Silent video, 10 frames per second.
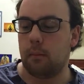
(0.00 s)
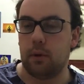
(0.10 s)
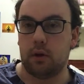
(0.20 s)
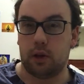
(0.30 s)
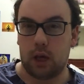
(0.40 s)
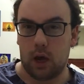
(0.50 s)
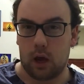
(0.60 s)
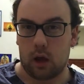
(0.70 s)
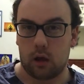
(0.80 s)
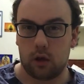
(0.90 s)
But
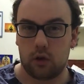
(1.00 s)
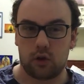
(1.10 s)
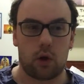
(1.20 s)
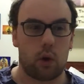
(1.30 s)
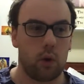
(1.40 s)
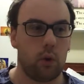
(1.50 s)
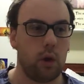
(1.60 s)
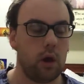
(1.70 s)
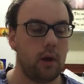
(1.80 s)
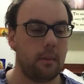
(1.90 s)
yeah, so
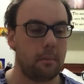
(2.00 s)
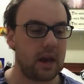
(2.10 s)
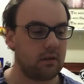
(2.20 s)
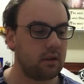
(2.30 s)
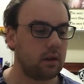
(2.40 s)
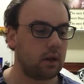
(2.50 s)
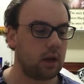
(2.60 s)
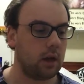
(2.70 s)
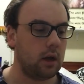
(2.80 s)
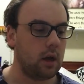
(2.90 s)

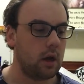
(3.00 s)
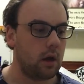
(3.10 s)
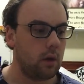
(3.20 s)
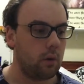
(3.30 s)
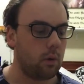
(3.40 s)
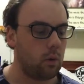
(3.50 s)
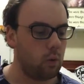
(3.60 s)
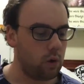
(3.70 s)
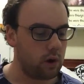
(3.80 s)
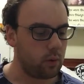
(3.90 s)
basically
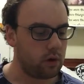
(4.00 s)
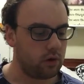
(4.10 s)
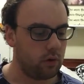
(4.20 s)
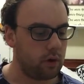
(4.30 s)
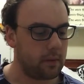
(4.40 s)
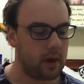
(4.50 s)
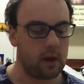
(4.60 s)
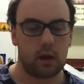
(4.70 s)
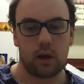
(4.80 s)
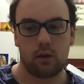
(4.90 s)
what I want to talk
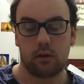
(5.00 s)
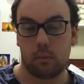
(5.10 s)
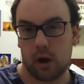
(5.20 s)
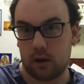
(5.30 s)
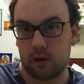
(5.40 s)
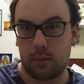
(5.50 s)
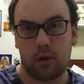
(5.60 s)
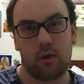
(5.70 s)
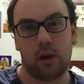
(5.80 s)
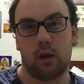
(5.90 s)
about is my
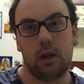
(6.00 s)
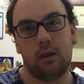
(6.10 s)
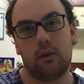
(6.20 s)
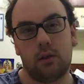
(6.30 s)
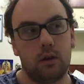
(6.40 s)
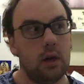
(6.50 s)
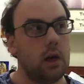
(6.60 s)
to-be read list.